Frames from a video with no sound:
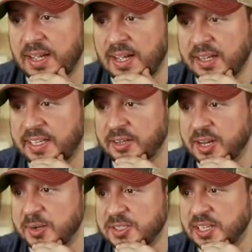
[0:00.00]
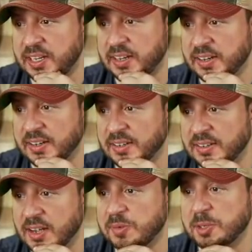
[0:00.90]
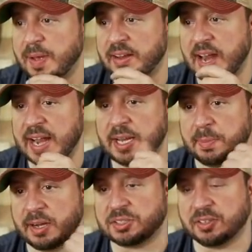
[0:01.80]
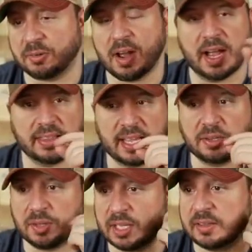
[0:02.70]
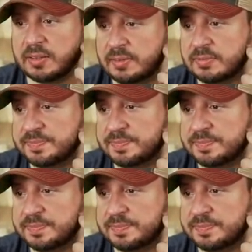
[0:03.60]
Uh, is here. Oh, it was about 90 bucks for the rye. Thank you, Keith.